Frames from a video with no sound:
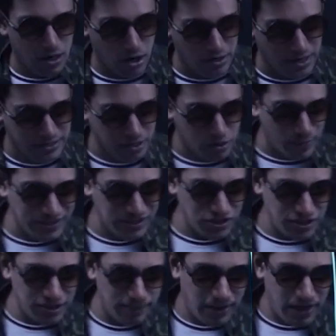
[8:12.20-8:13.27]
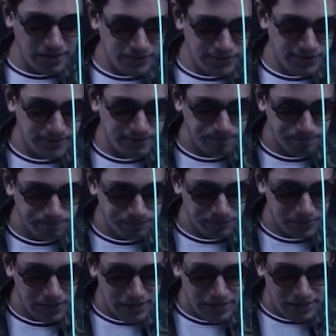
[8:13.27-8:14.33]
Alright, the question demands,
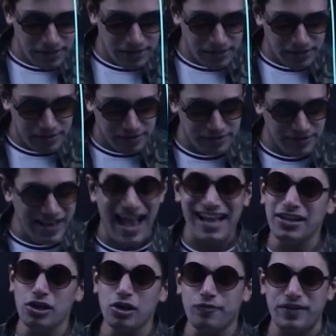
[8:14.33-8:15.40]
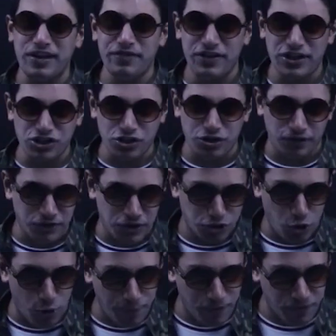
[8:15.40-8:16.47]
the angle of elevation of the
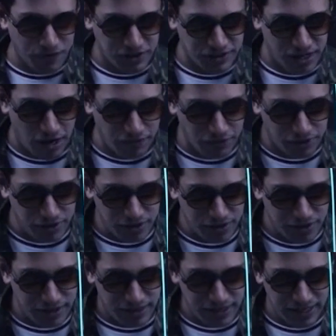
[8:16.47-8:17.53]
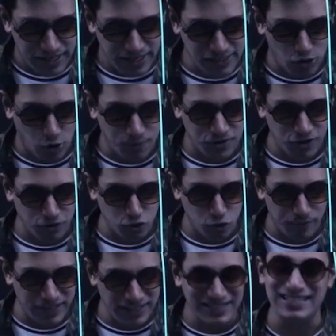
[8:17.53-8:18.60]
top of the tower is observed
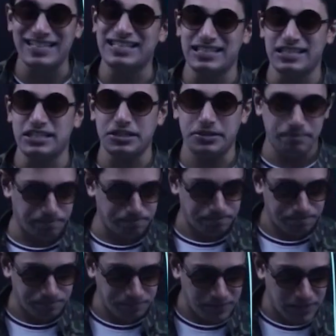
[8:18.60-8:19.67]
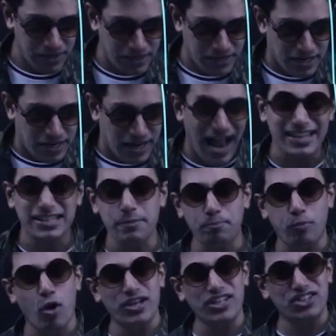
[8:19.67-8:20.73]
to be 60. At a
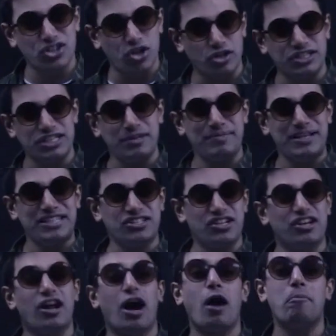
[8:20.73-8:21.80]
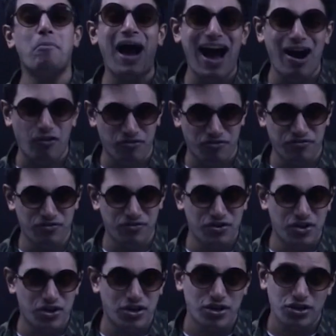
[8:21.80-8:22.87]
point 30 meter above
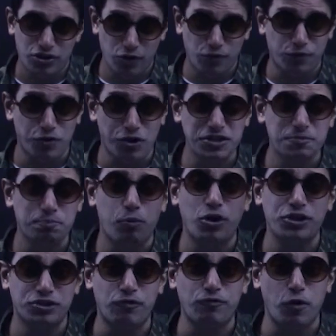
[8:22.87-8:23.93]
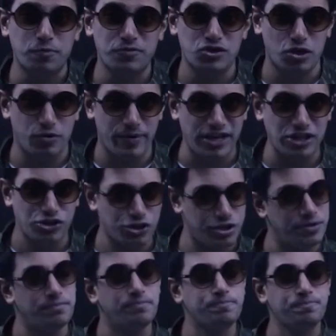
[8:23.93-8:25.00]
the first point of
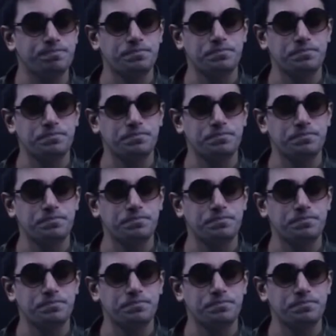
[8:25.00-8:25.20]
observation,